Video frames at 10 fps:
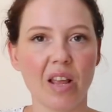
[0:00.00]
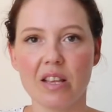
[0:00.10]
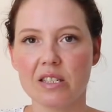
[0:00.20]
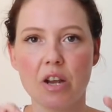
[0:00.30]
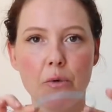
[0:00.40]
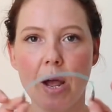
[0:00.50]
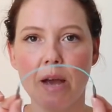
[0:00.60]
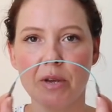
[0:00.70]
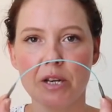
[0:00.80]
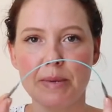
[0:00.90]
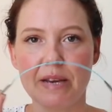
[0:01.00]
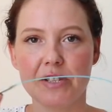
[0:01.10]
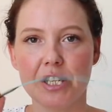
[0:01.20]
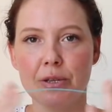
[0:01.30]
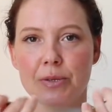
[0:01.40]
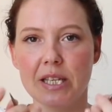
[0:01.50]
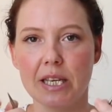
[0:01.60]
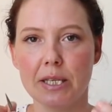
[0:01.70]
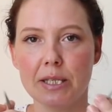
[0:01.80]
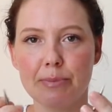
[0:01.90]
There's no way I'm going to be able to use
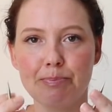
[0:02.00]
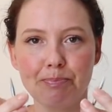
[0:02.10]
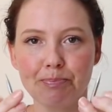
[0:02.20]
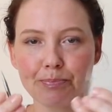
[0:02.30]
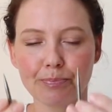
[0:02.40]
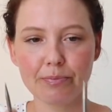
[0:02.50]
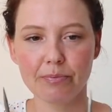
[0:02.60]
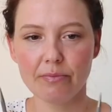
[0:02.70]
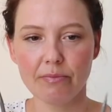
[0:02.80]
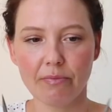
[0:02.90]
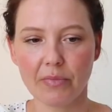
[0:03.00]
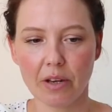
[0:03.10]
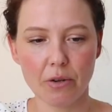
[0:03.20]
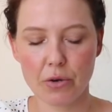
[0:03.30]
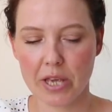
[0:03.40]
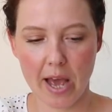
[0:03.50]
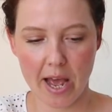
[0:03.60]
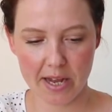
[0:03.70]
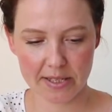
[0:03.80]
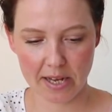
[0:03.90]
these. Not
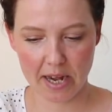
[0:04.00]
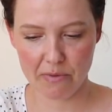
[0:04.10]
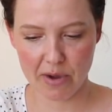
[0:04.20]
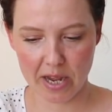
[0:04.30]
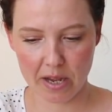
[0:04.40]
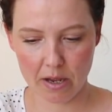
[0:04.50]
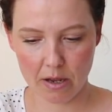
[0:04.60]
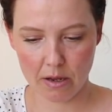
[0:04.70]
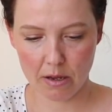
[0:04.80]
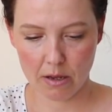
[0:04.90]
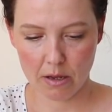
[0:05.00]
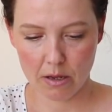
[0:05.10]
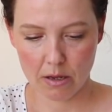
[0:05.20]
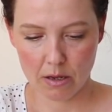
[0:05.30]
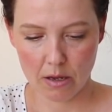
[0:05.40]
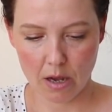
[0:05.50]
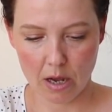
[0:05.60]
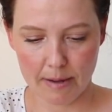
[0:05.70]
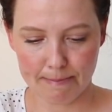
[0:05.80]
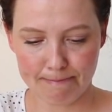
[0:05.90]
yet, anyway.
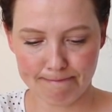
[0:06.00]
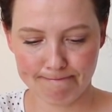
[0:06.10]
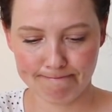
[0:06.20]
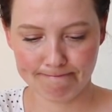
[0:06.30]
So